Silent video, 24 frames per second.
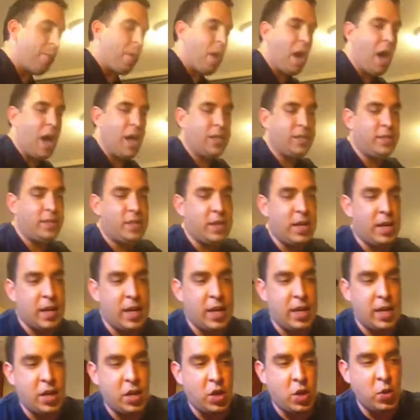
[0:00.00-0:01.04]
pasta
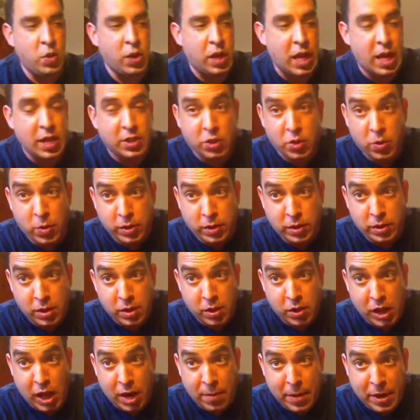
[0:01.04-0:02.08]
in, okay, so it's
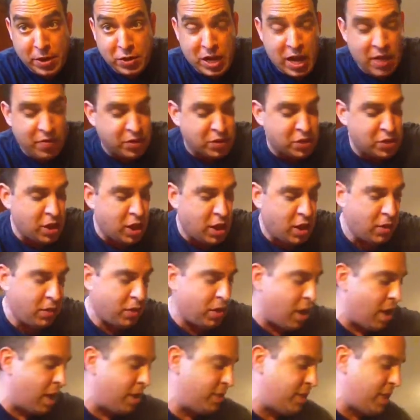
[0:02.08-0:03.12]
got to make sure you have the salt
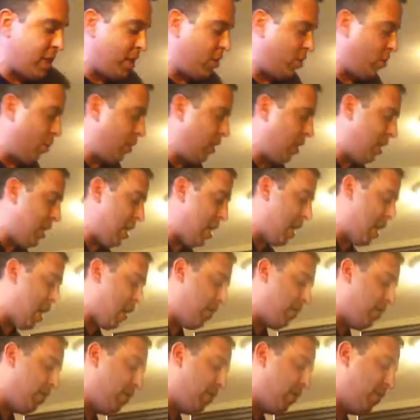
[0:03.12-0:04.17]
content we need to have.